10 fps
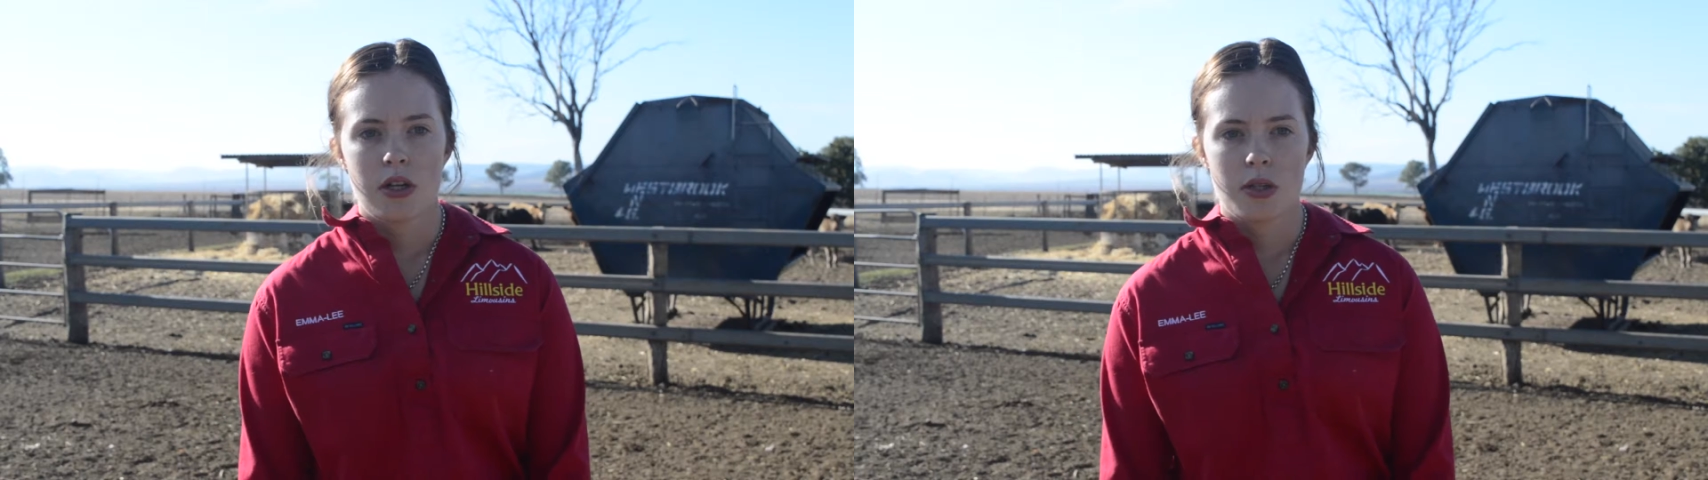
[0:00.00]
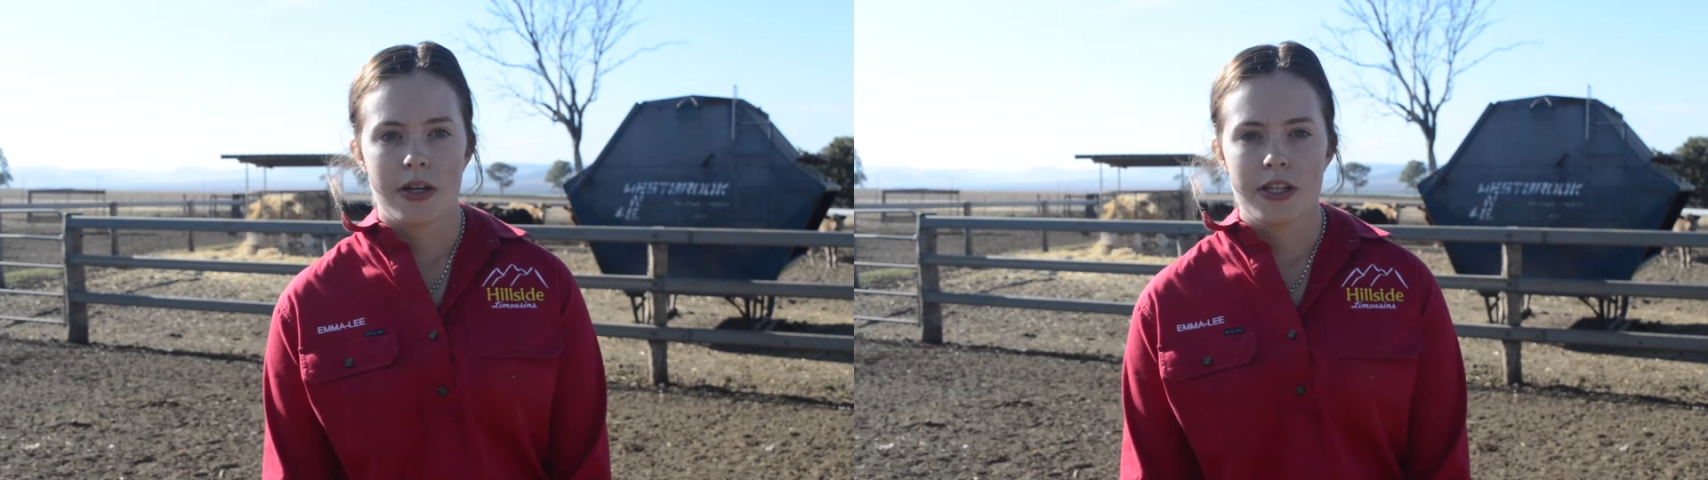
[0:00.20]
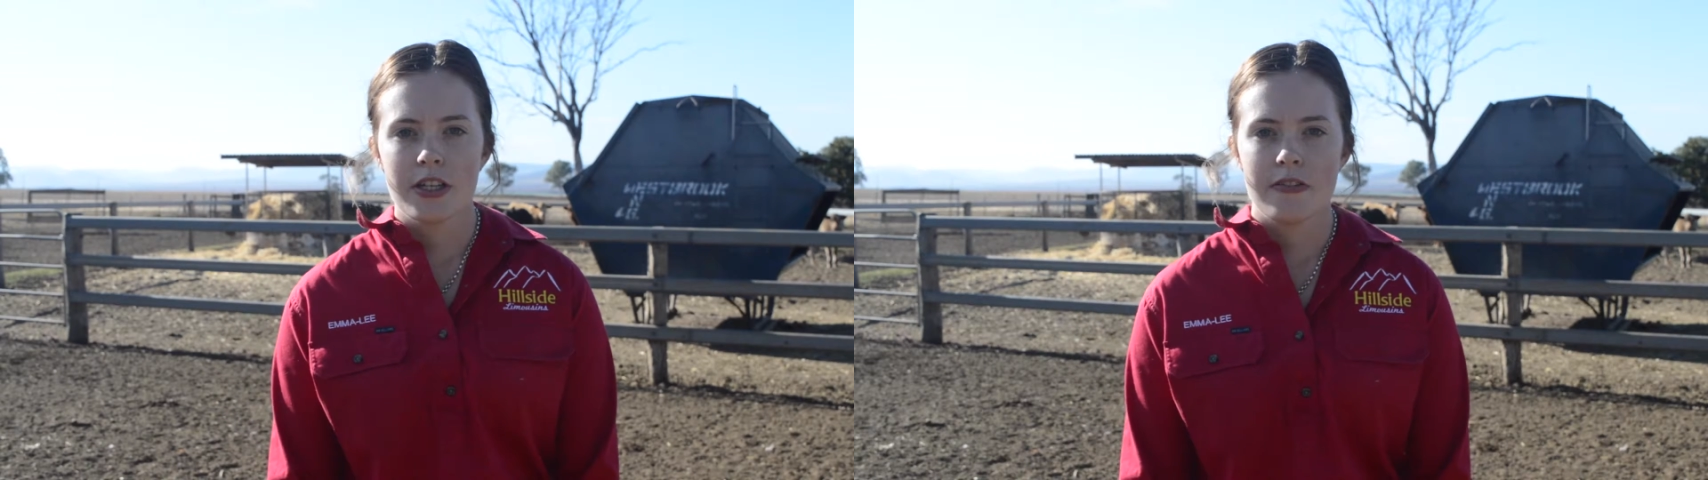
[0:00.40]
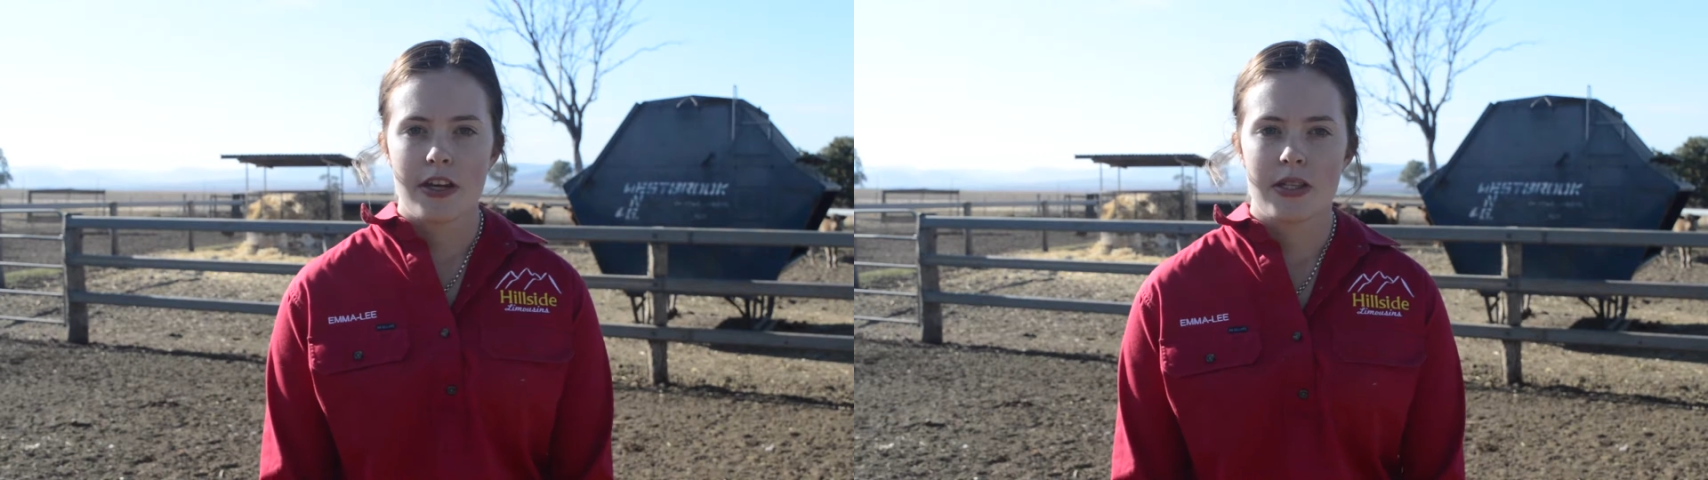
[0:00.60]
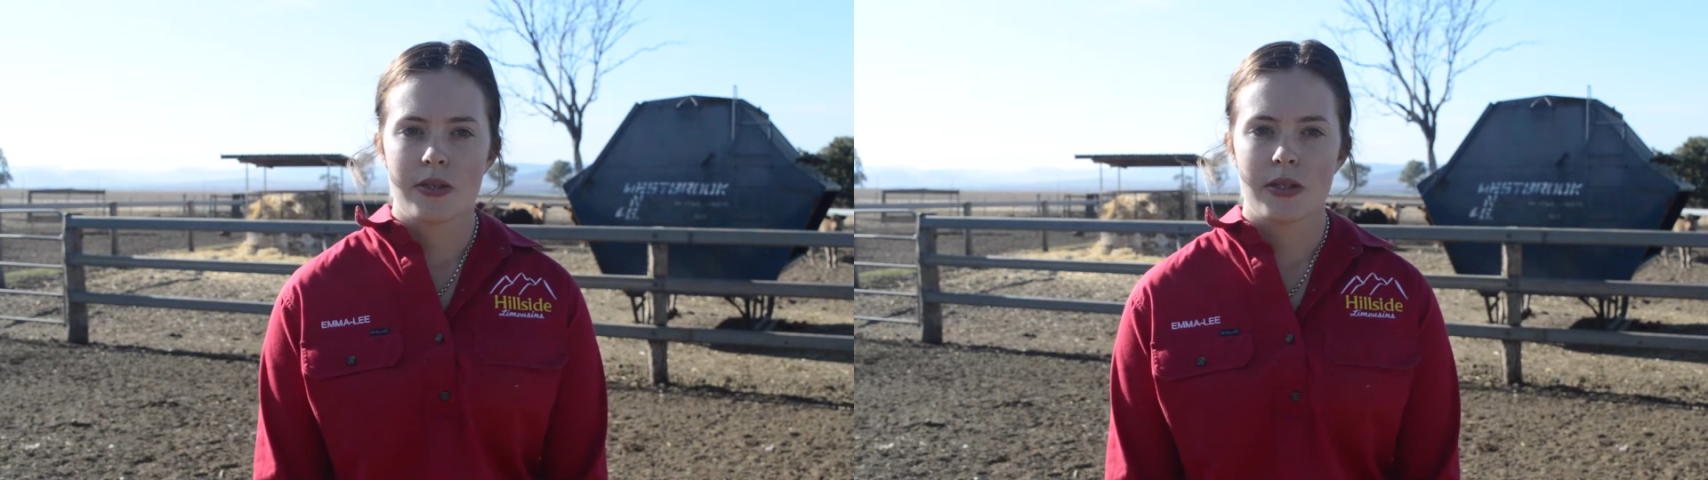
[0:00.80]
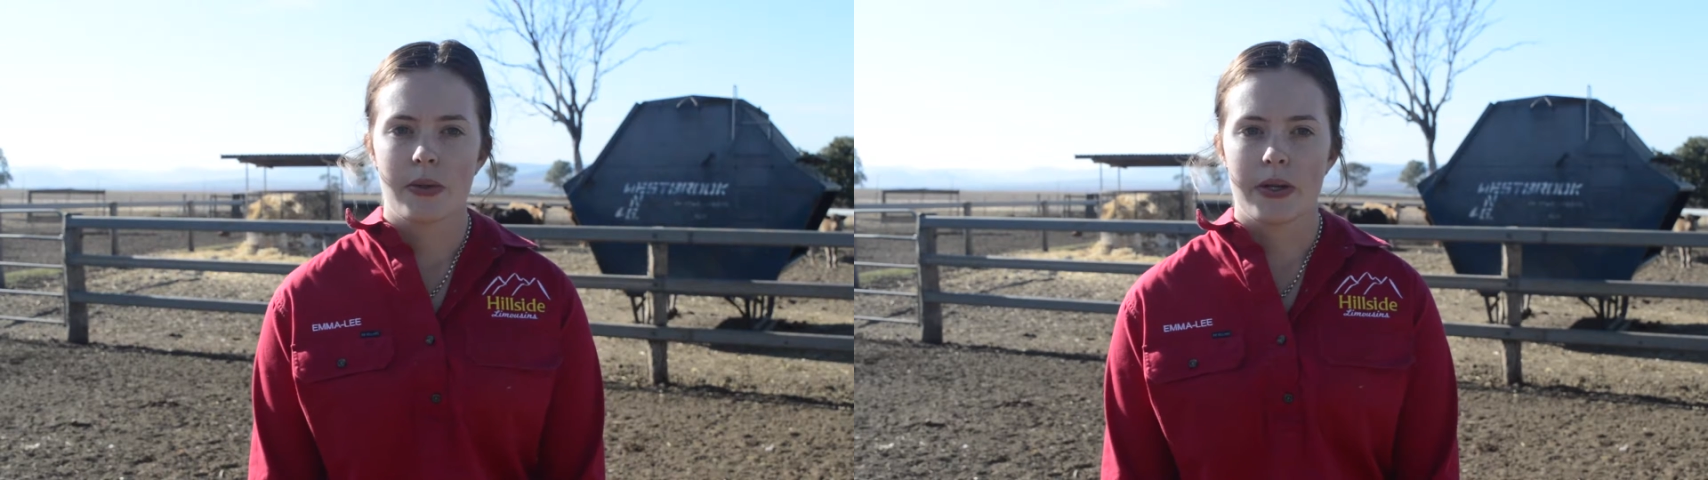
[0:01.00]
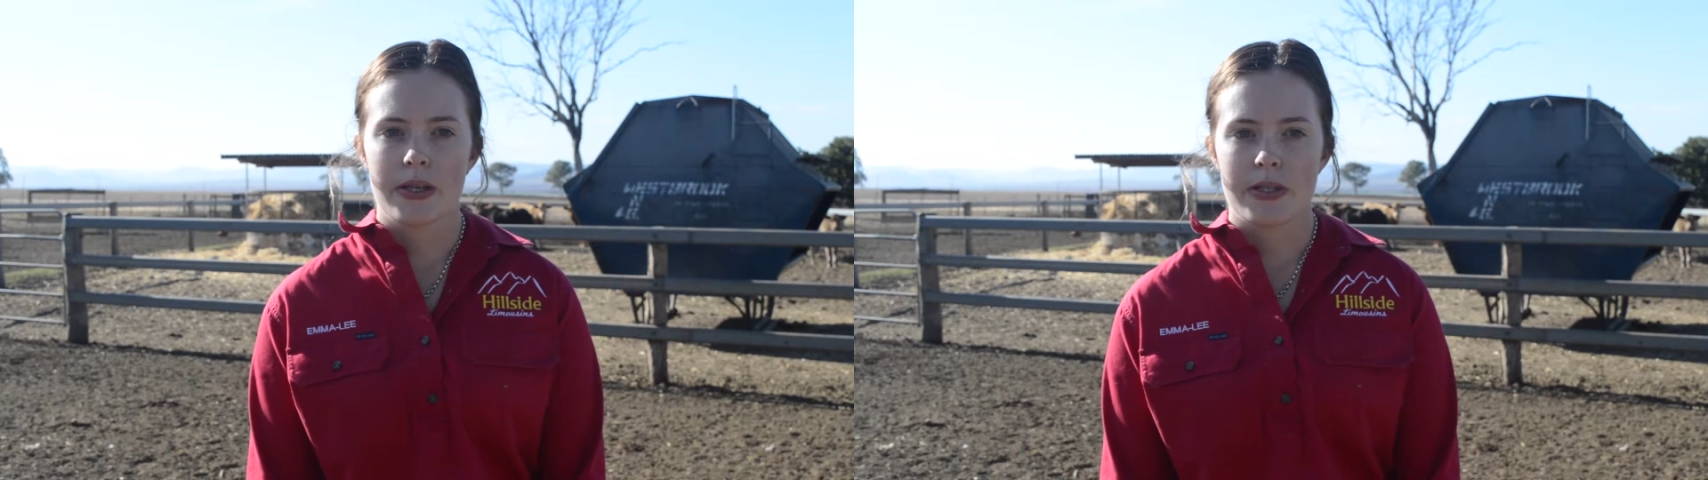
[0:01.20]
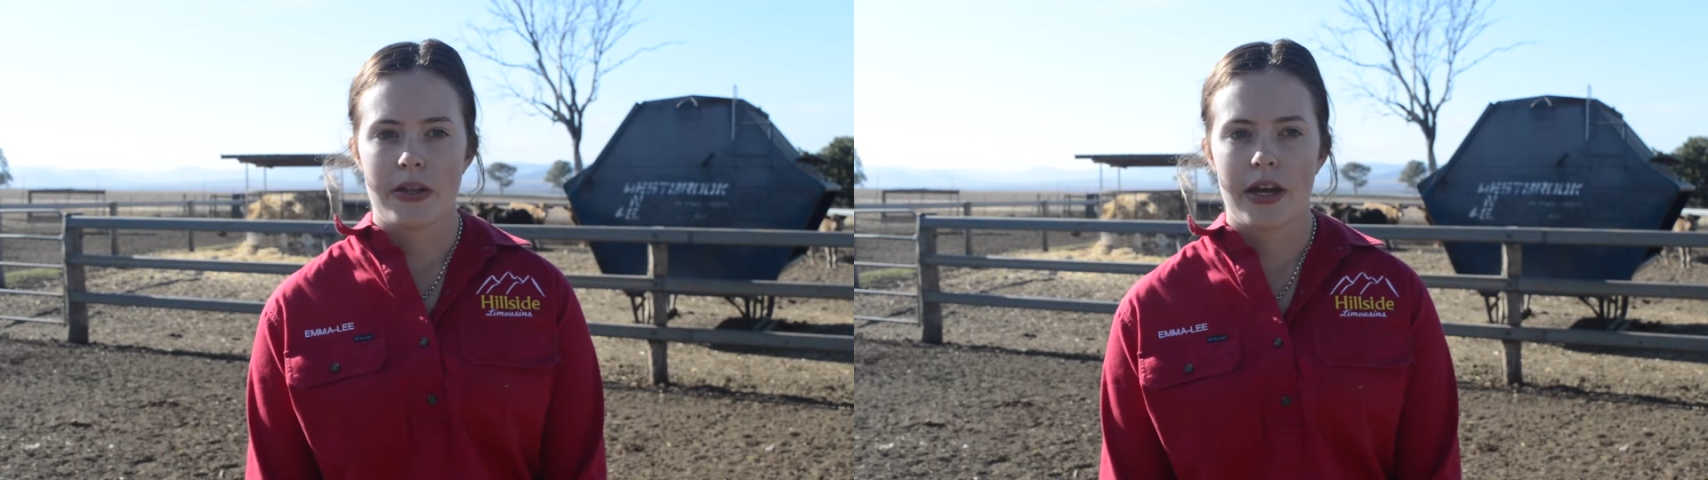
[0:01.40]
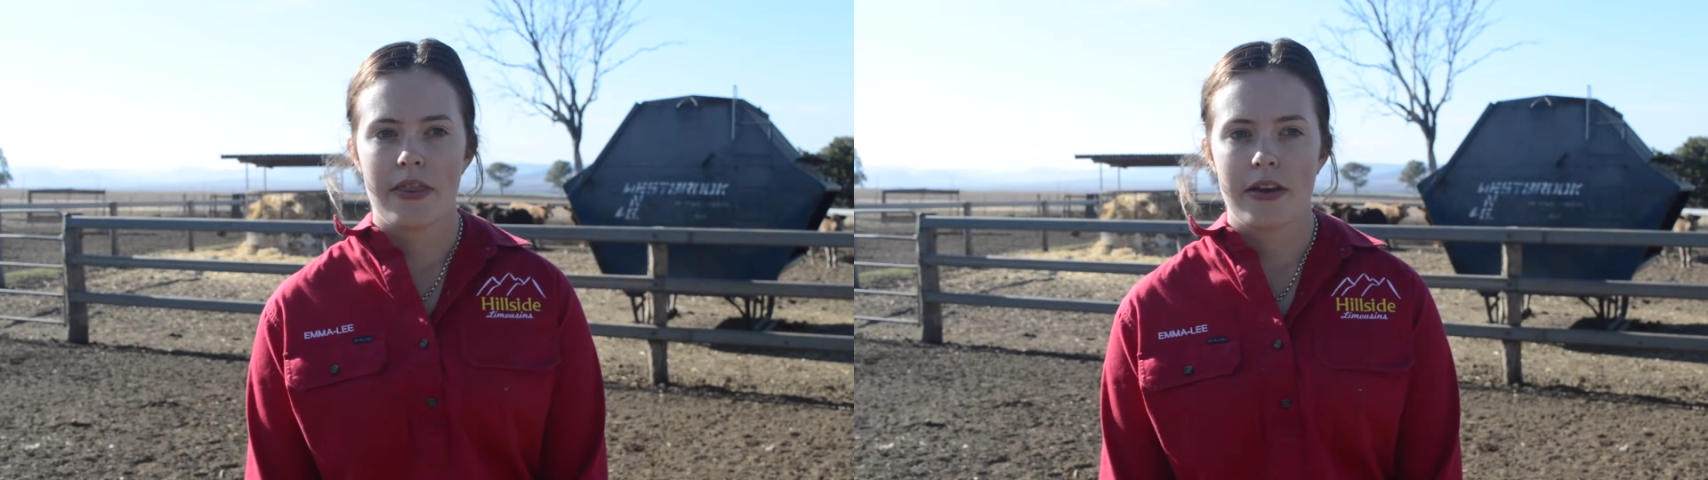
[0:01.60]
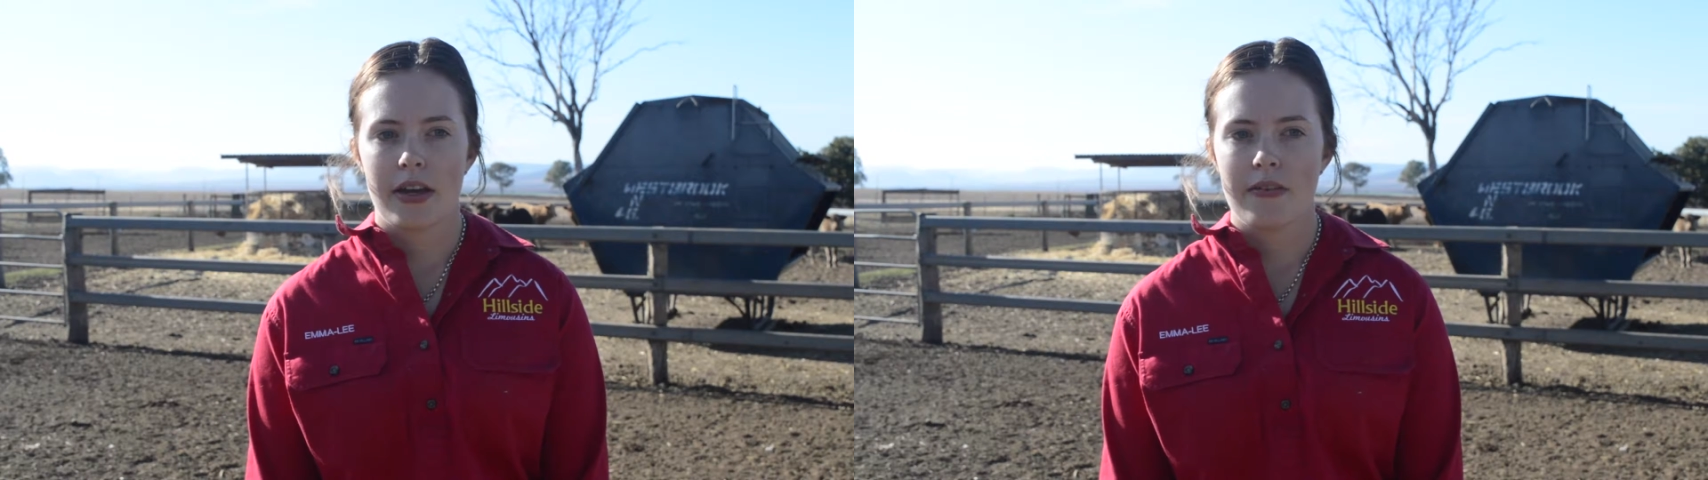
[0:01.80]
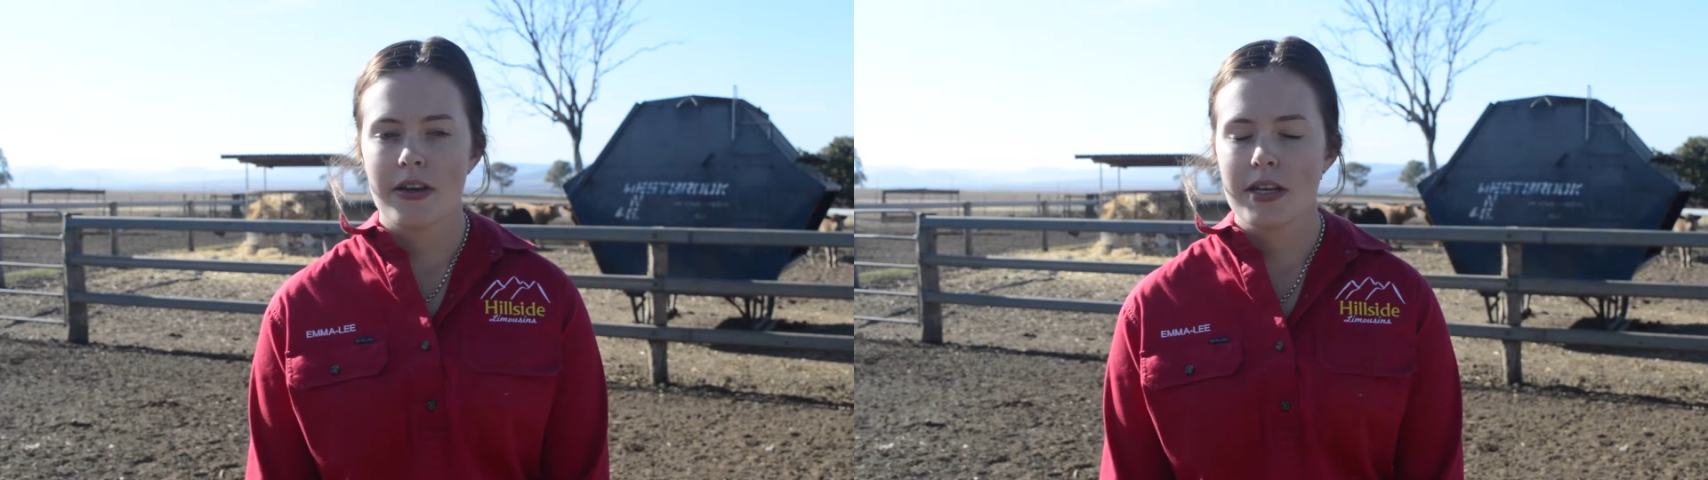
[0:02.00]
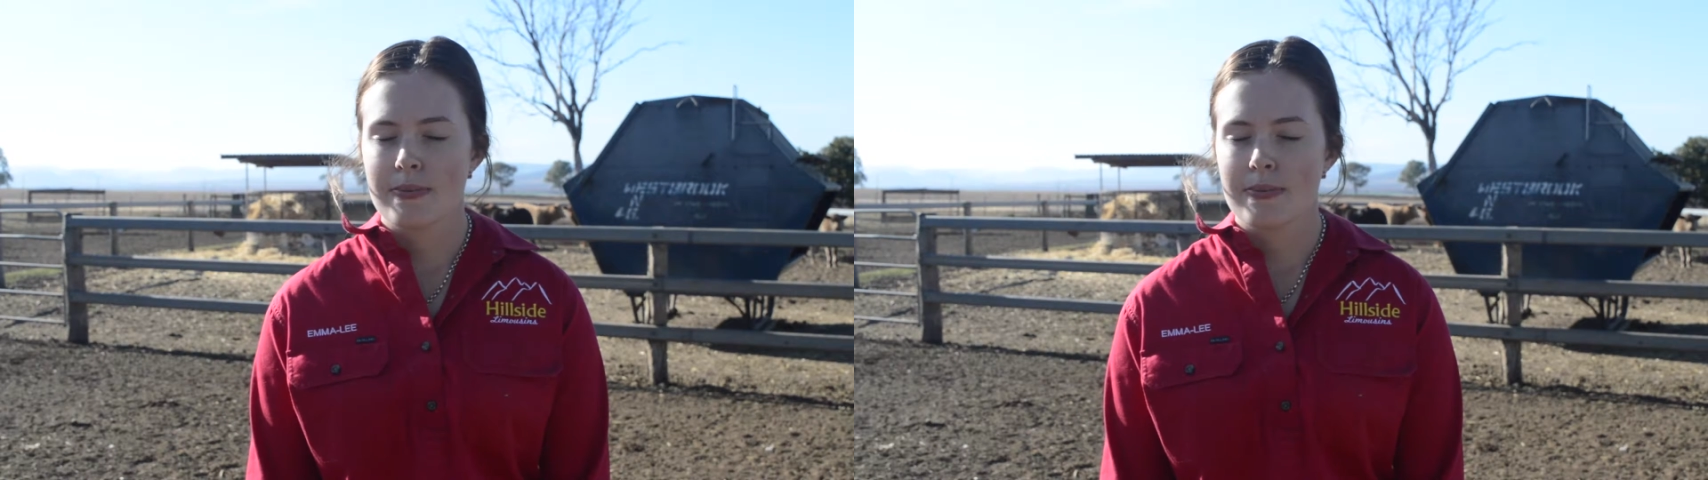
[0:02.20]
20 of these were slaughtered so that at the end of the